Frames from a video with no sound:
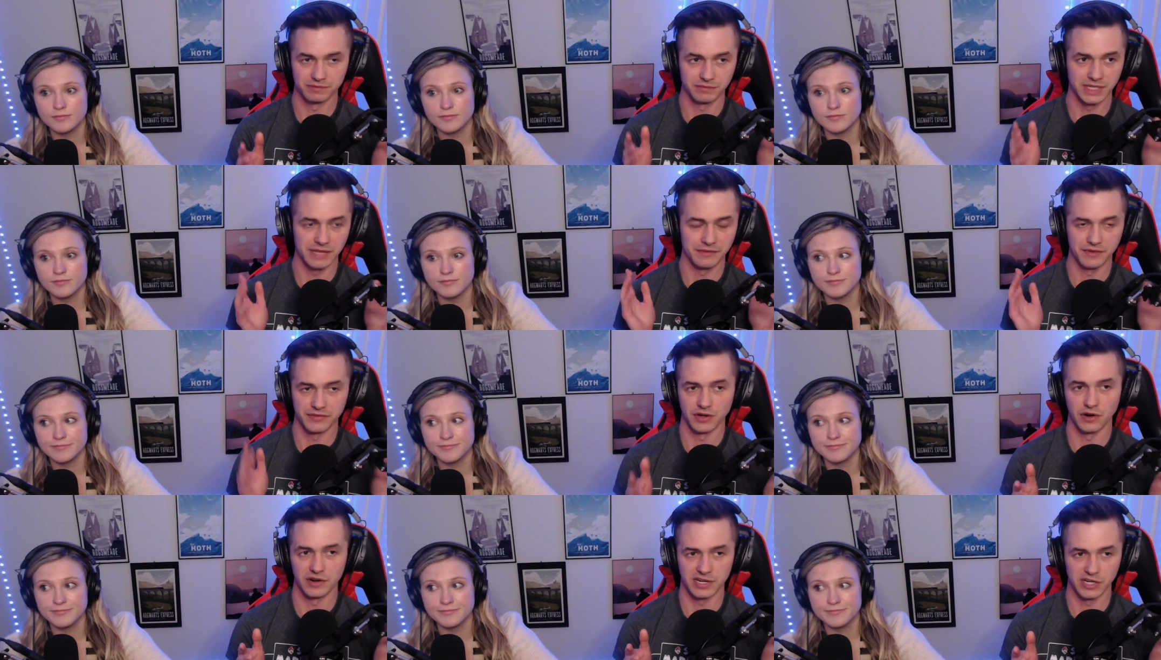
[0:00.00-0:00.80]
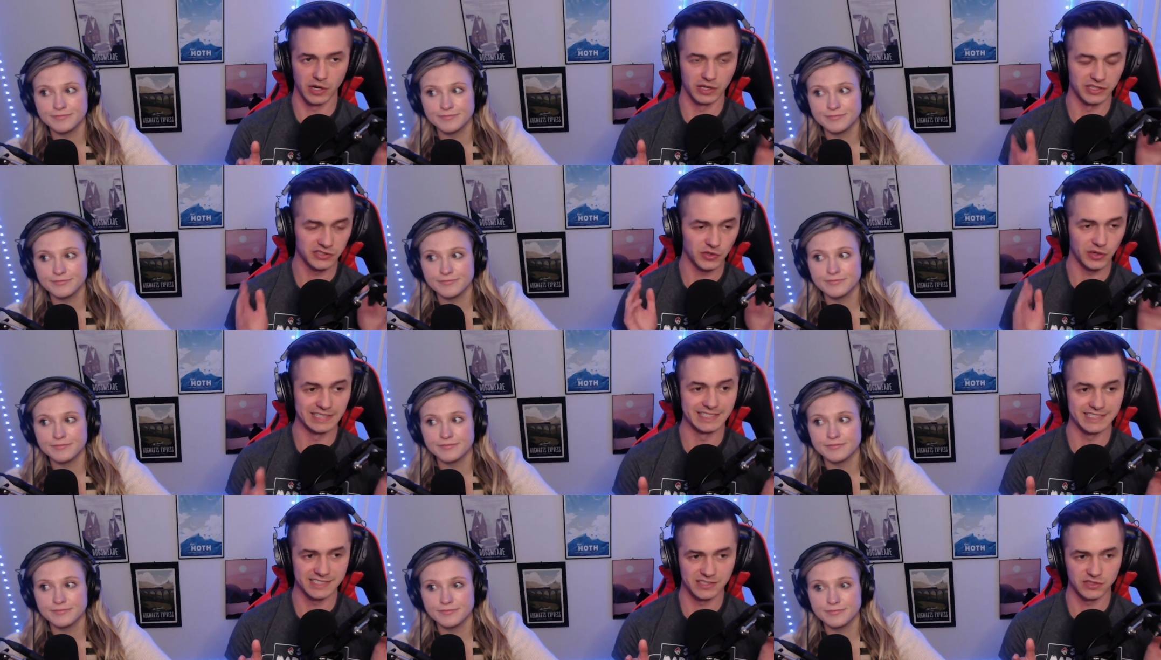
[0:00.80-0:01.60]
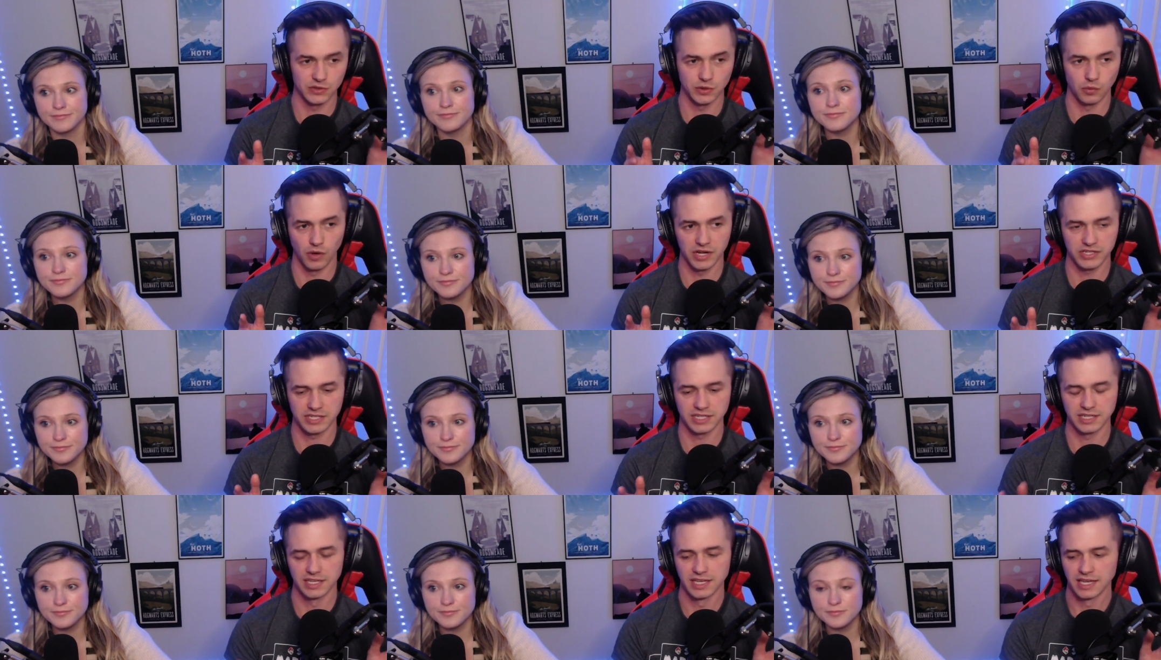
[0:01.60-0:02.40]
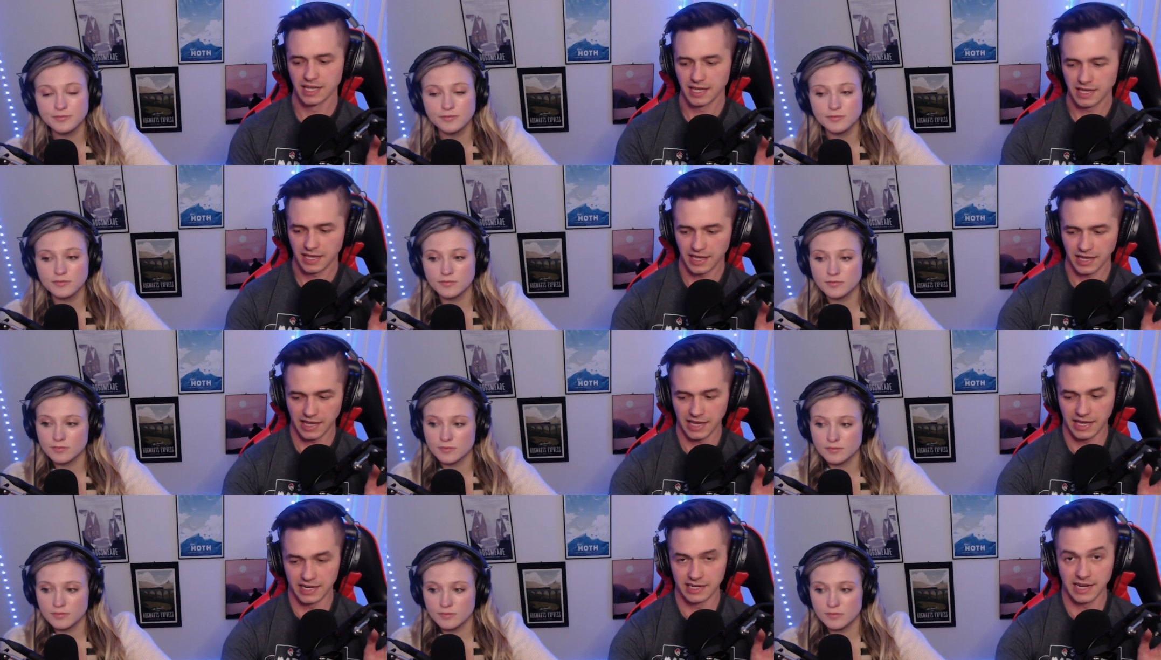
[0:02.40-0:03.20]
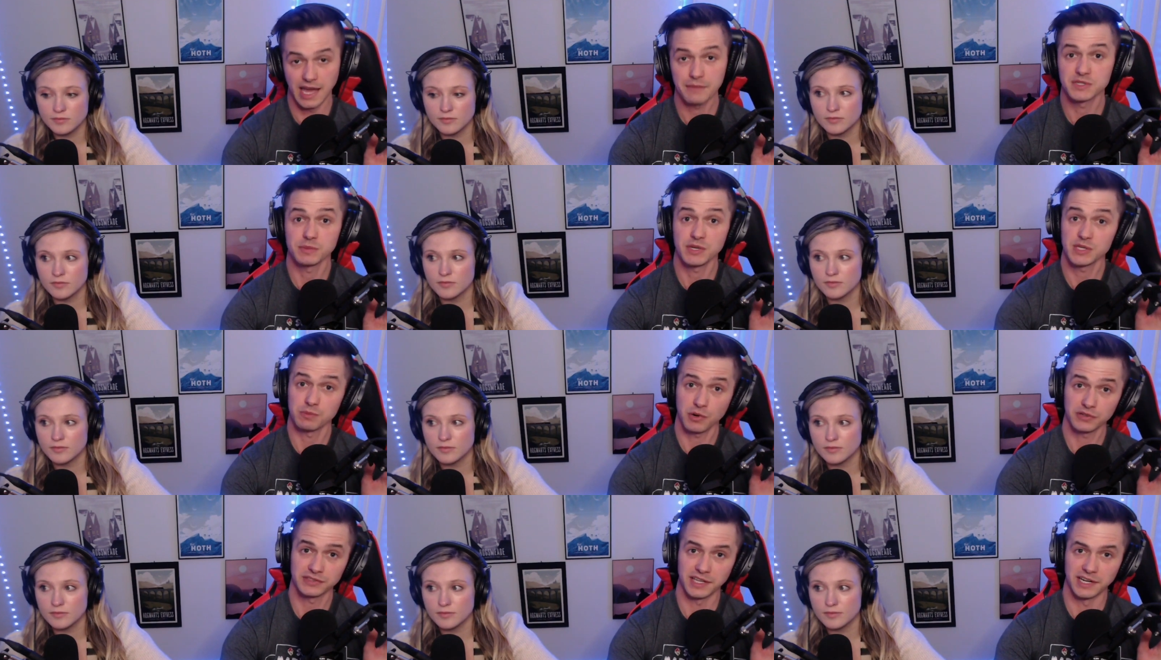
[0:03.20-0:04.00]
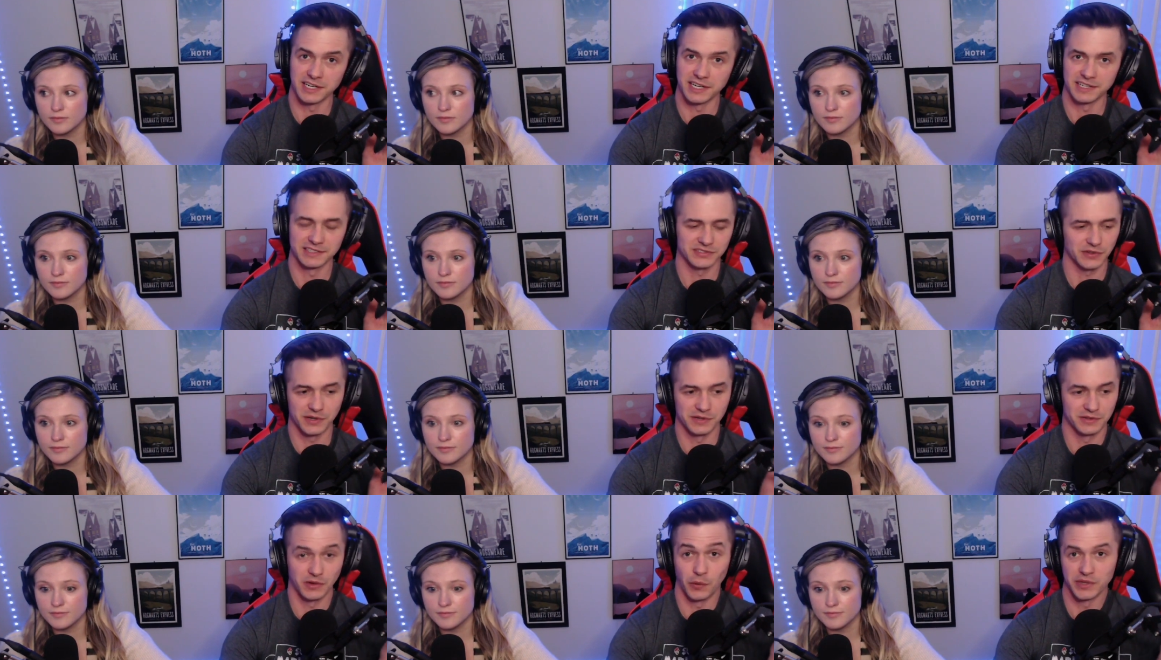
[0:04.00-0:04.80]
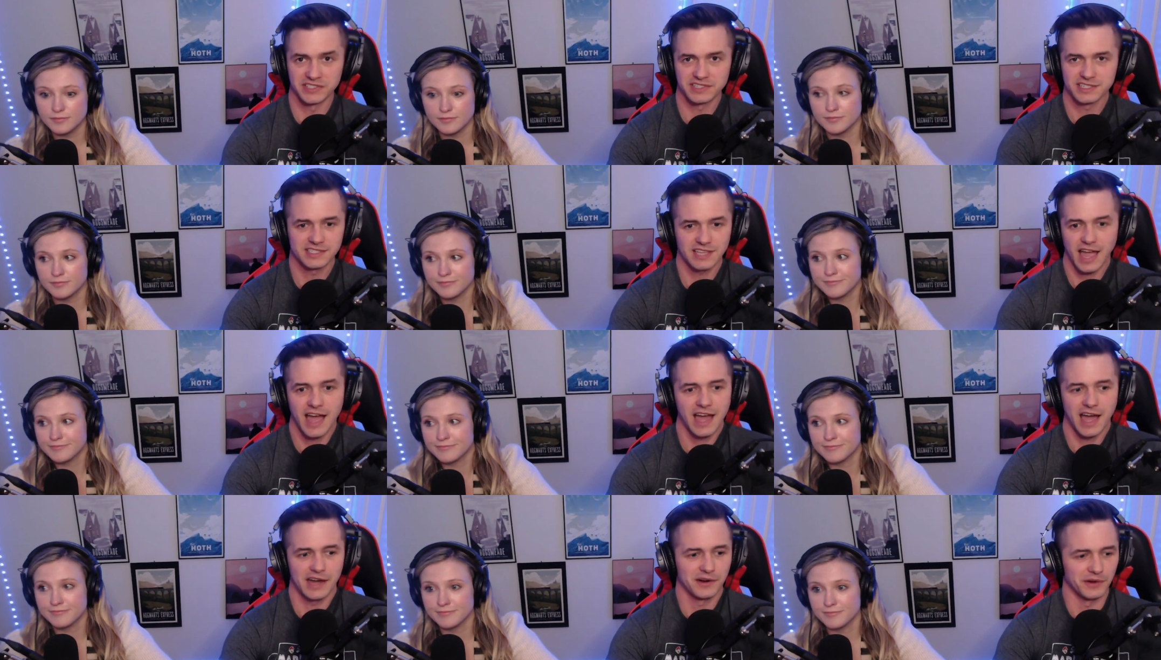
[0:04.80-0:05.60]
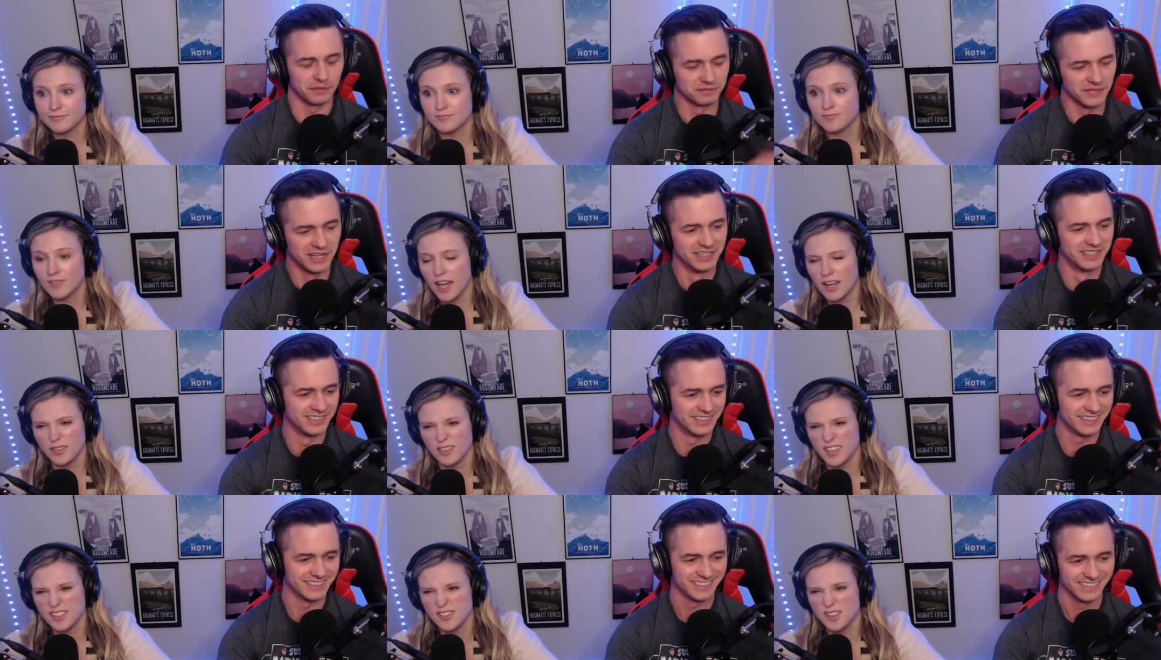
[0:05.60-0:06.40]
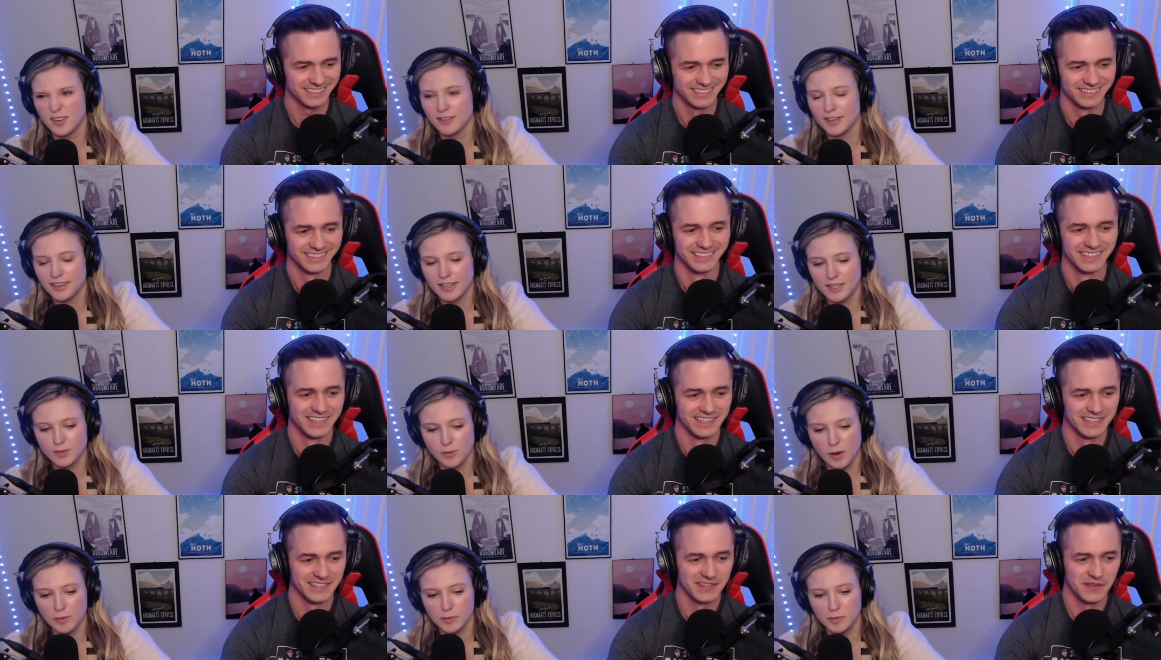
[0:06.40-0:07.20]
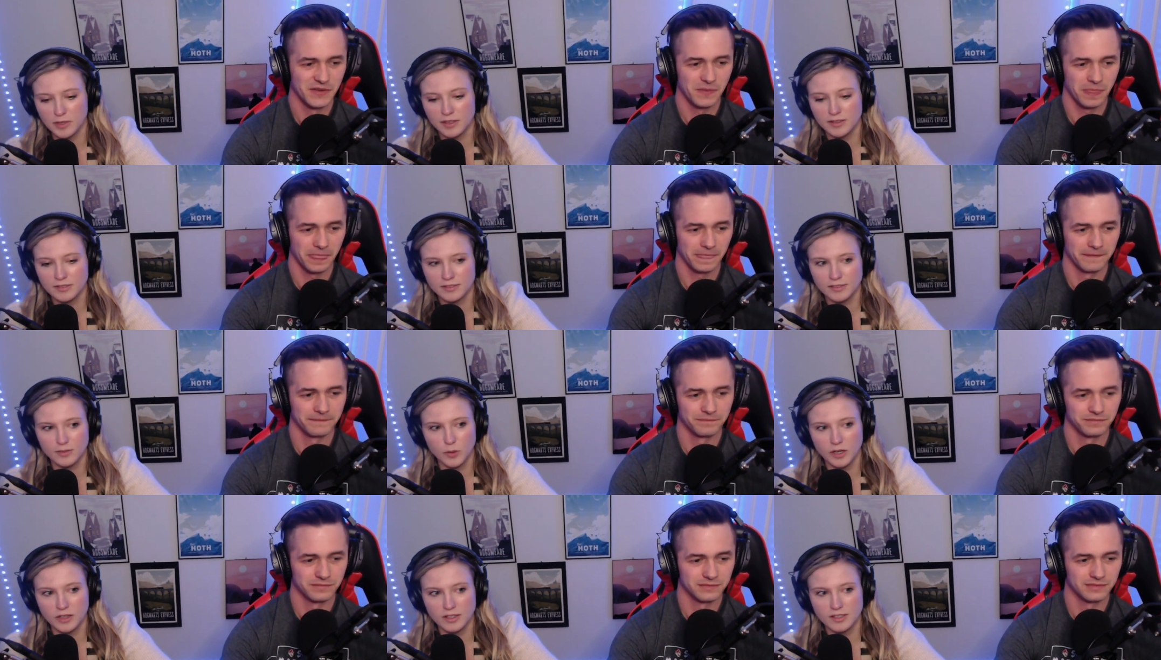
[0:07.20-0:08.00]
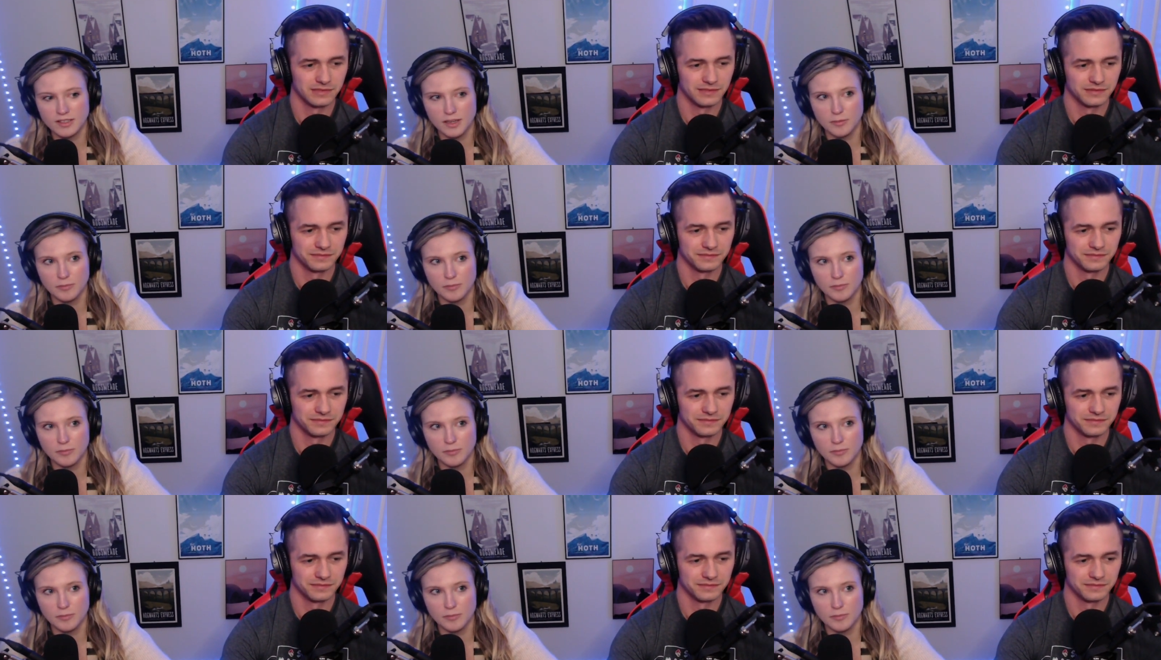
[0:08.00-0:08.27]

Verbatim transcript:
Speaker 1: even if you already know it, let's go ahead and listen to it and watch it. And it happens to be his birthday today. So I coincidence? I, I don't know.
Speaker 2: I don't think so. I think it's probably one and the same.